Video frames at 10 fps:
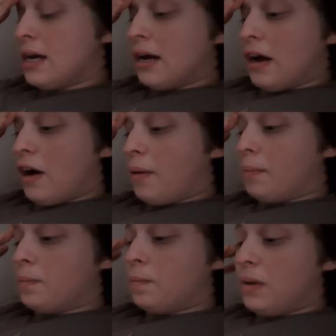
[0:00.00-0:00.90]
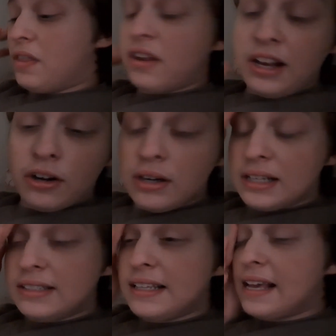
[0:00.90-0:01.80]
And then here
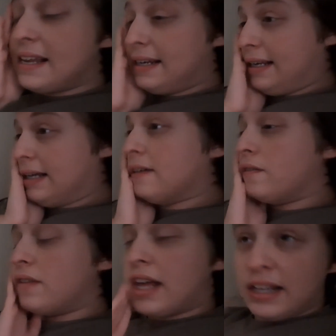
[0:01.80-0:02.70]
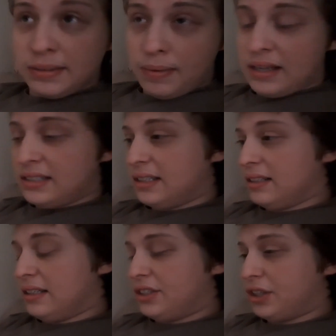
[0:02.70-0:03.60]
is the ending of that. Is
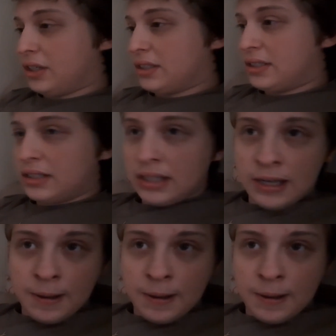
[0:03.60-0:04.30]
basically just